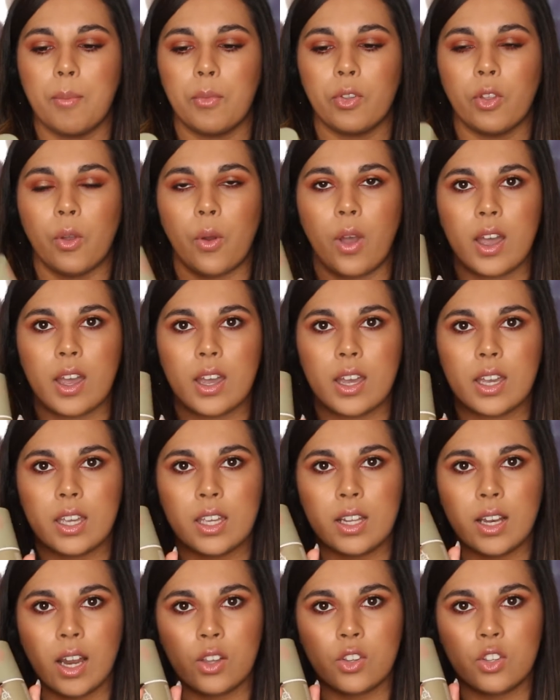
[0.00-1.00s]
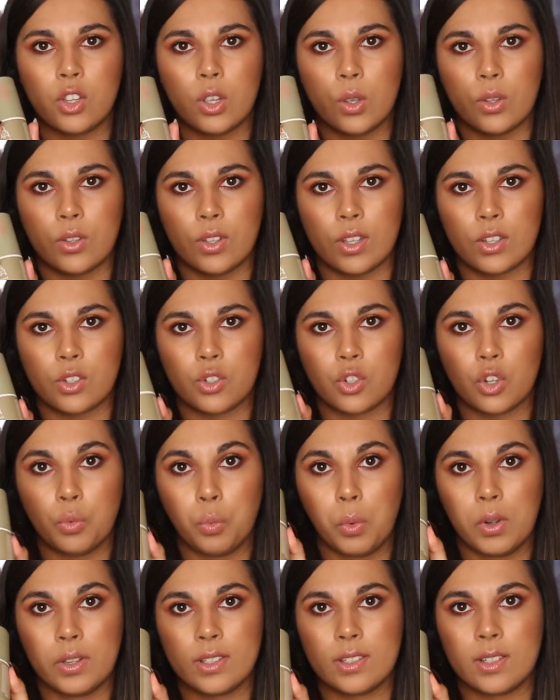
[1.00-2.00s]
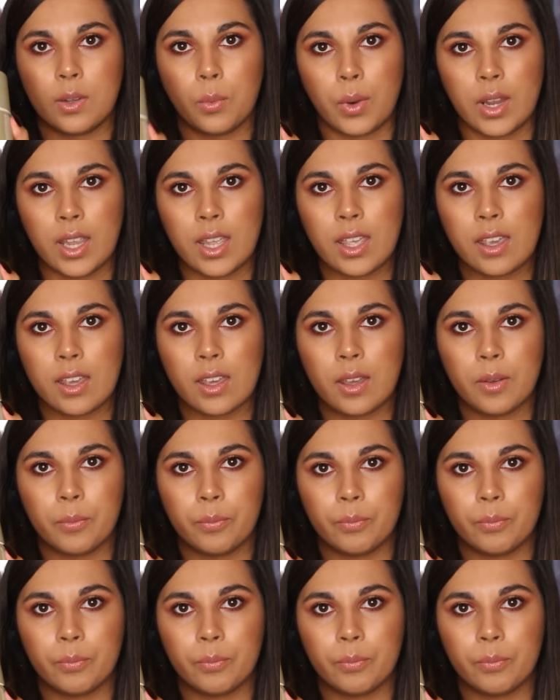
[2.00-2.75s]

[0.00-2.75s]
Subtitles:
So I like to use this just once a week.